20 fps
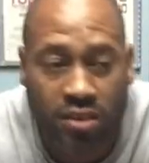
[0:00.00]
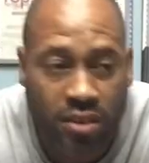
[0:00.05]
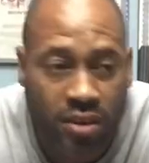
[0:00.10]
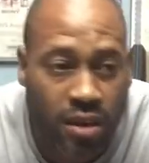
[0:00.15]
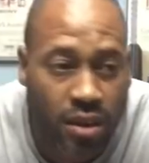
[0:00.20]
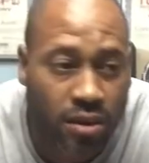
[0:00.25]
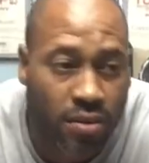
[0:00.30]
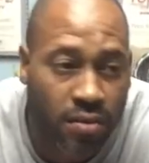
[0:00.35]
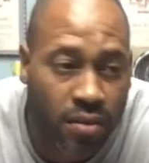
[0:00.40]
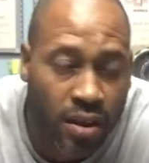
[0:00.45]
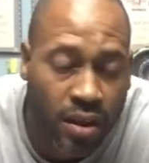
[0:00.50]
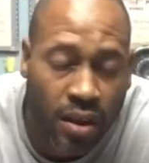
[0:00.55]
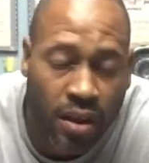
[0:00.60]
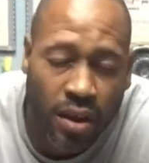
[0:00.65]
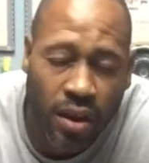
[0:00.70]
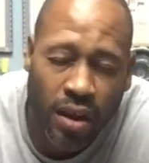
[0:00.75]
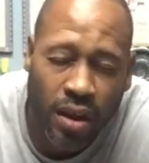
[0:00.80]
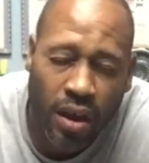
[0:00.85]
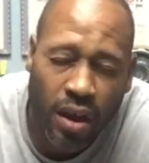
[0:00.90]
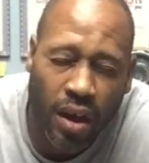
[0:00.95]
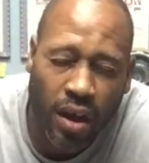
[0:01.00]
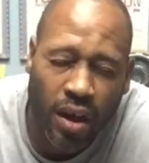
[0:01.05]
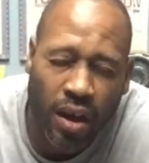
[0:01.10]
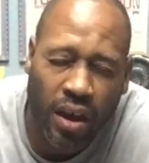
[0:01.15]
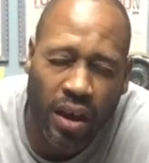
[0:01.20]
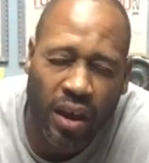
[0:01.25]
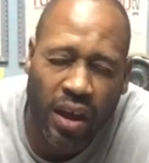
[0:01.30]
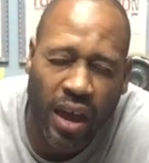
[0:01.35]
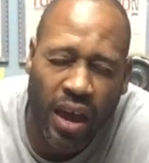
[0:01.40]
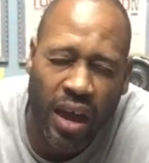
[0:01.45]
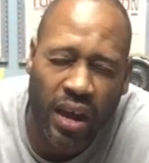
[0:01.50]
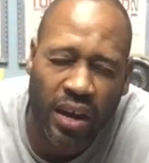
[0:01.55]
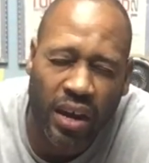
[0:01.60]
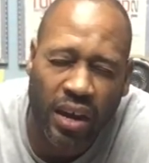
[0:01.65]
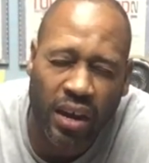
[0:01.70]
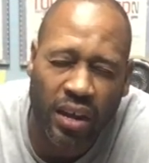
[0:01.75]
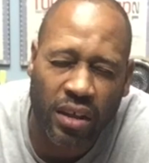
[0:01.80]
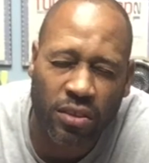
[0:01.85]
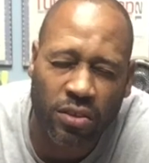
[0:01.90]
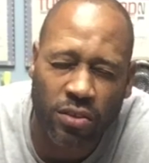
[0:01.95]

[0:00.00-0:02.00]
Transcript: So I had